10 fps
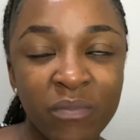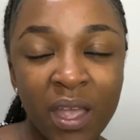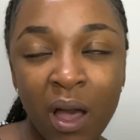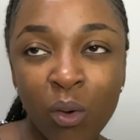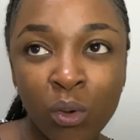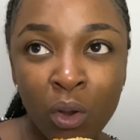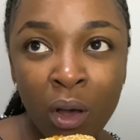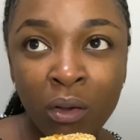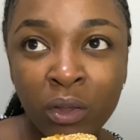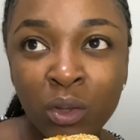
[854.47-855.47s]
how
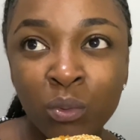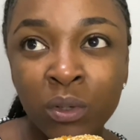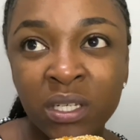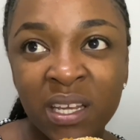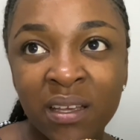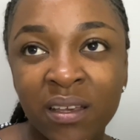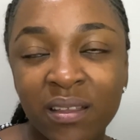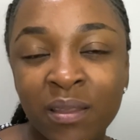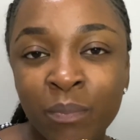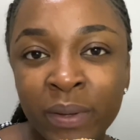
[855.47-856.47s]
long you would take
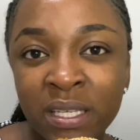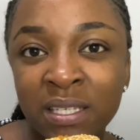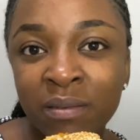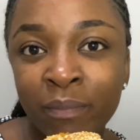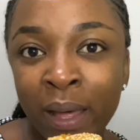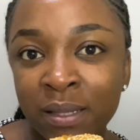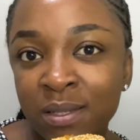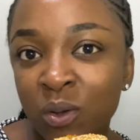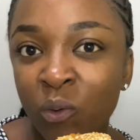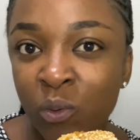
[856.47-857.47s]
the basic maths
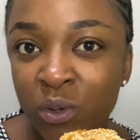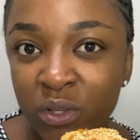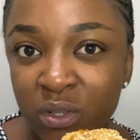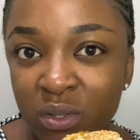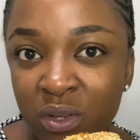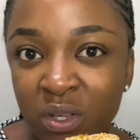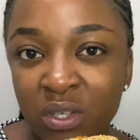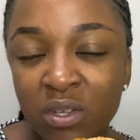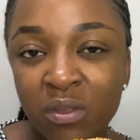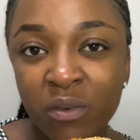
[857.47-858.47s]
course.
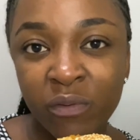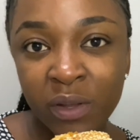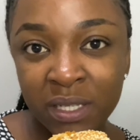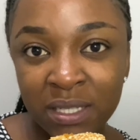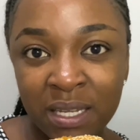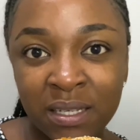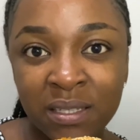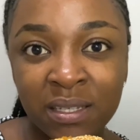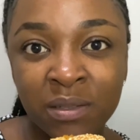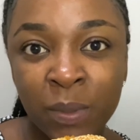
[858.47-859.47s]
So the first test
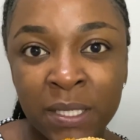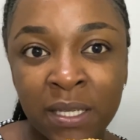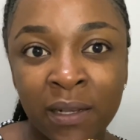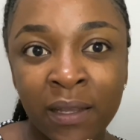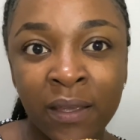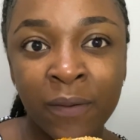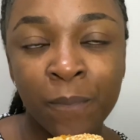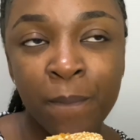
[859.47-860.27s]
is basically,